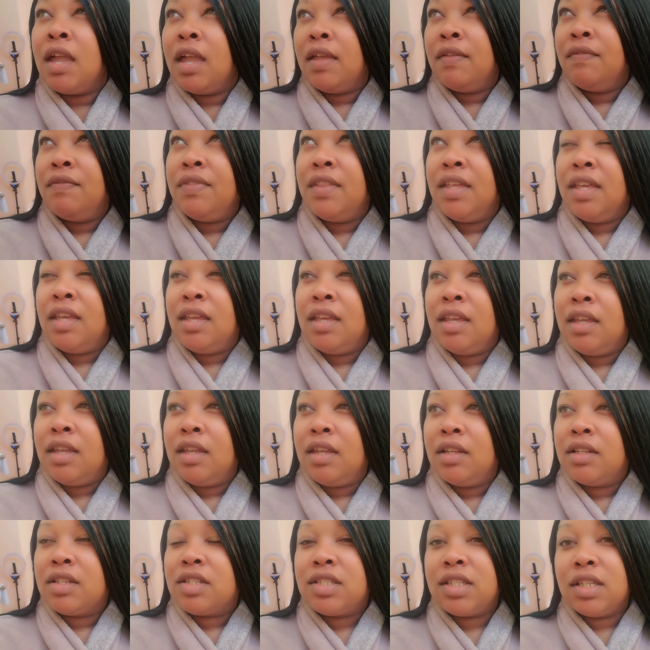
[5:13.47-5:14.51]
And
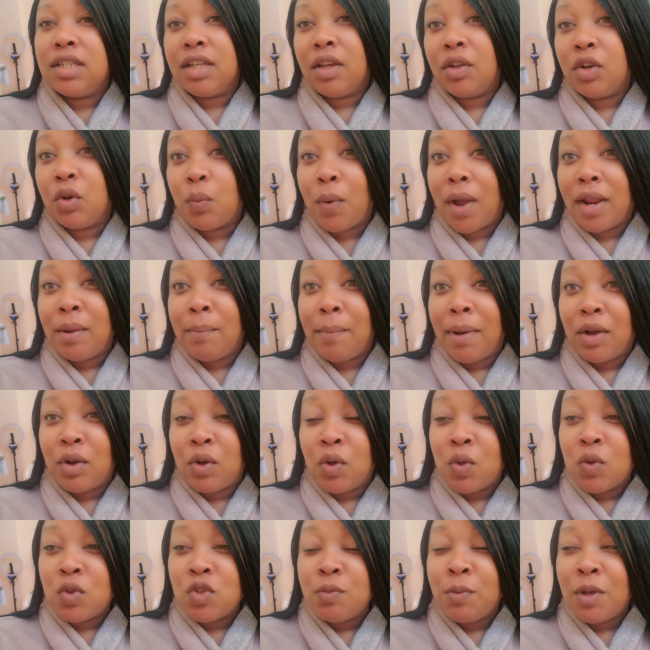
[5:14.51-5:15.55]
then sit down and write in my
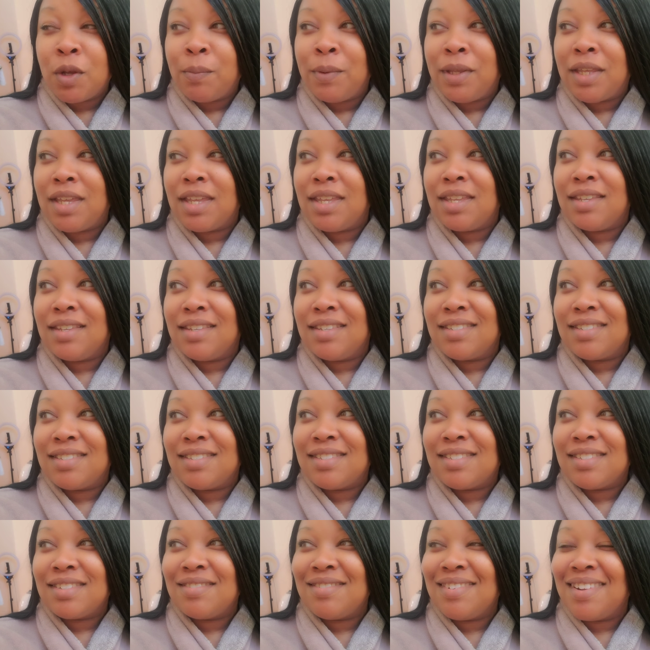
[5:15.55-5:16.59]
goals book,
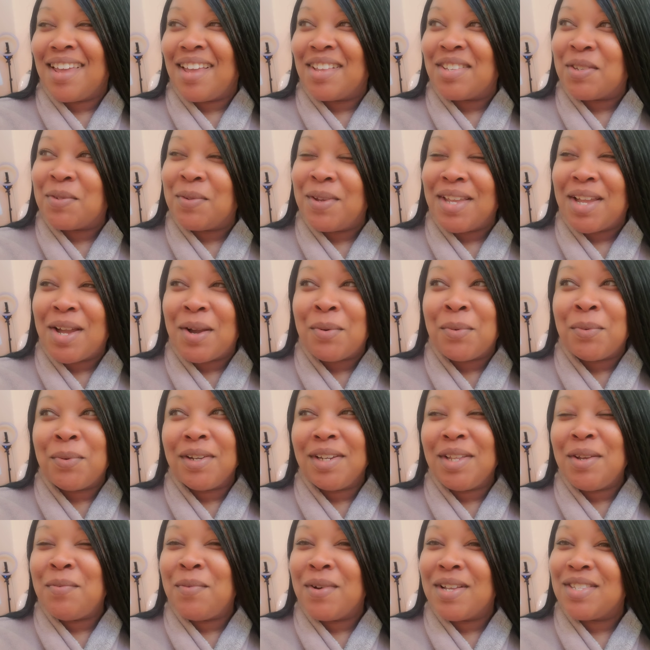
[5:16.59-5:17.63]
because last week I
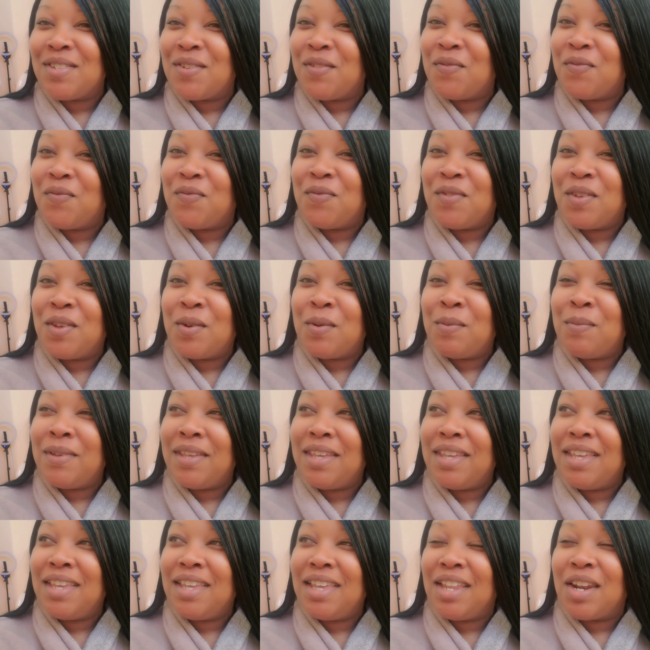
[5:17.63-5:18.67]
really wasn't
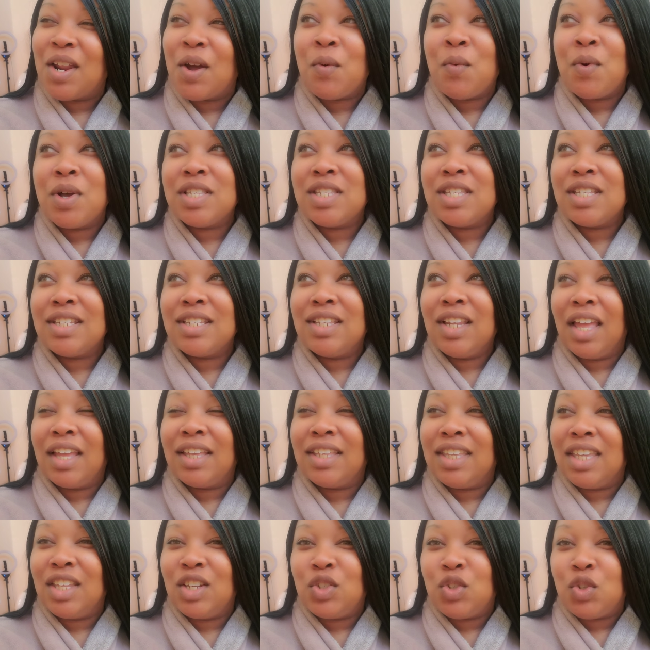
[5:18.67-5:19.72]
filming and I wasn't
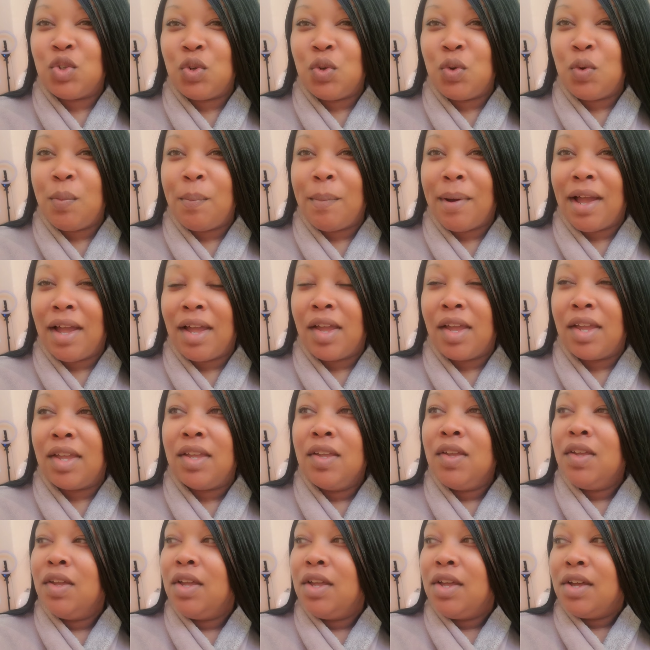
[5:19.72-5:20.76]
like getting to my